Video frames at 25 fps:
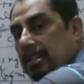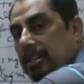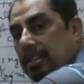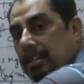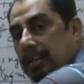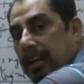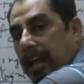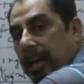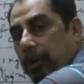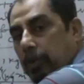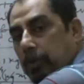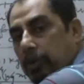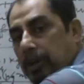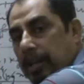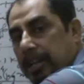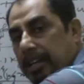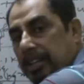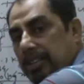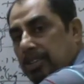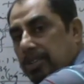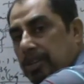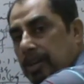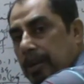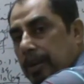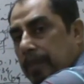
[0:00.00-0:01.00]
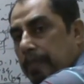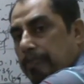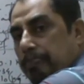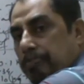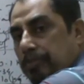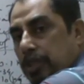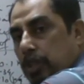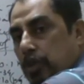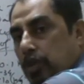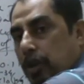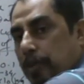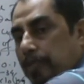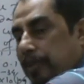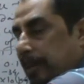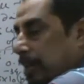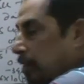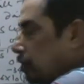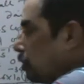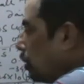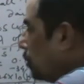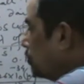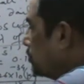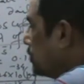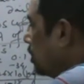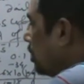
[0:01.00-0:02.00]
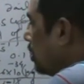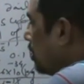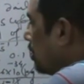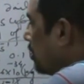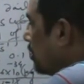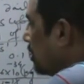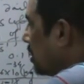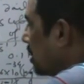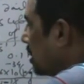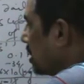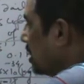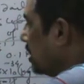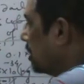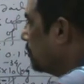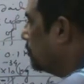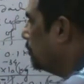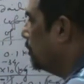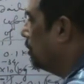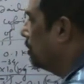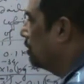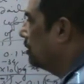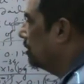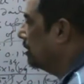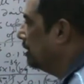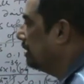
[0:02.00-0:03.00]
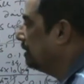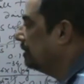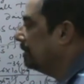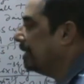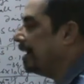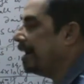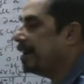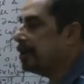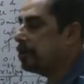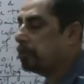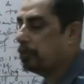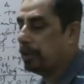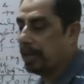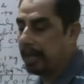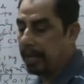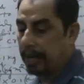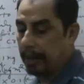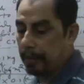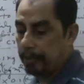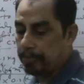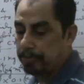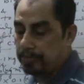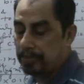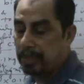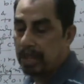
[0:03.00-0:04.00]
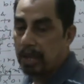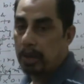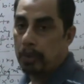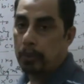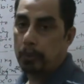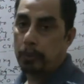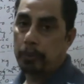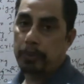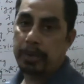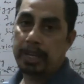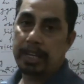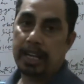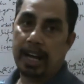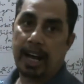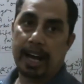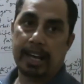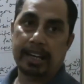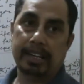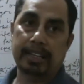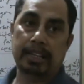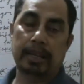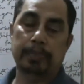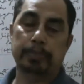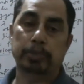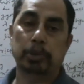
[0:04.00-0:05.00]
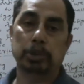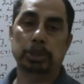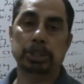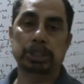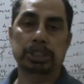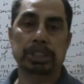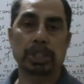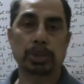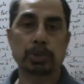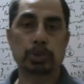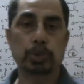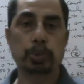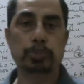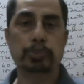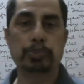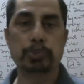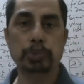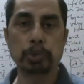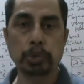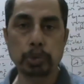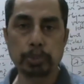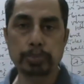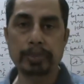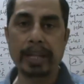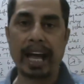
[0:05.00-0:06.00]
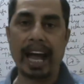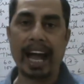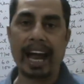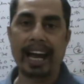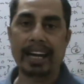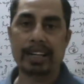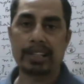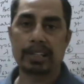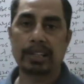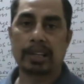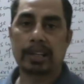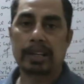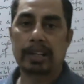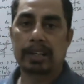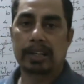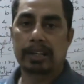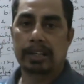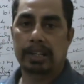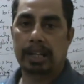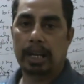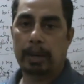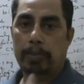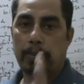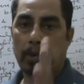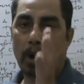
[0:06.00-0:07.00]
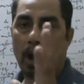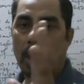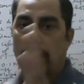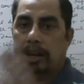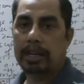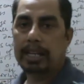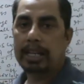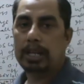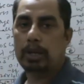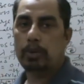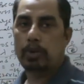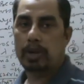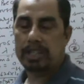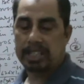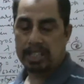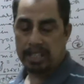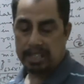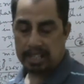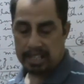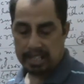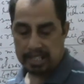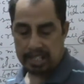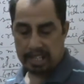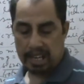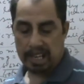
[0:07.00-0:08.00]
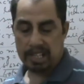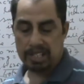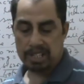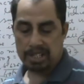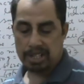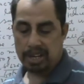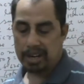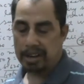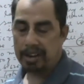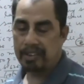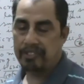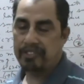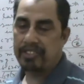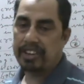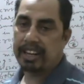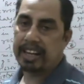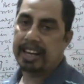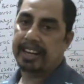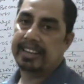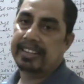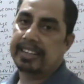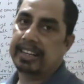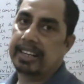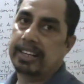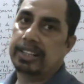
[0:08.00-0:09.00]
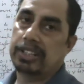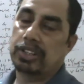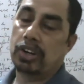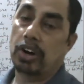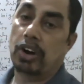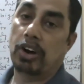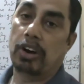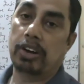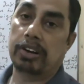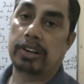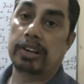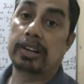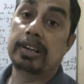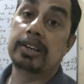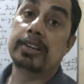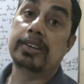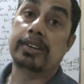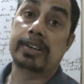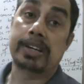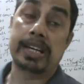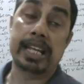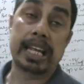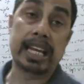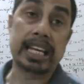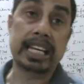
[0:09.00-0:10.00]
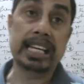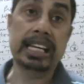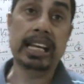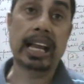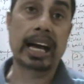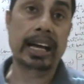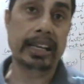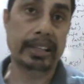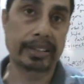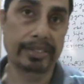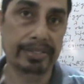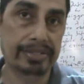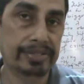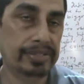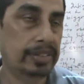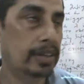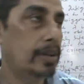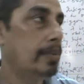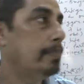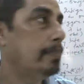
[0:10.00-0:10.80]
calculate the wavelength of the cricket ball. In that way, we are in a position to prove that de-Broglie equation is insignificant in your daily life.